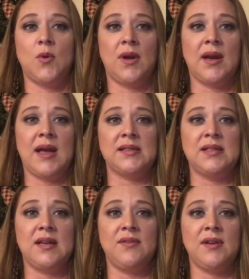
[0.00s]

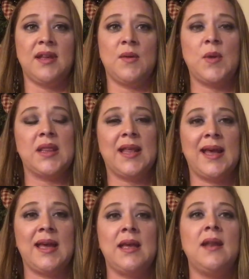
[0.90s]
organized everything with
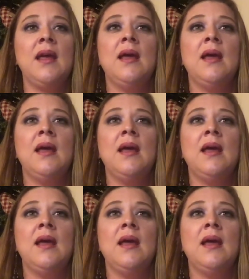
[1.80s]
that.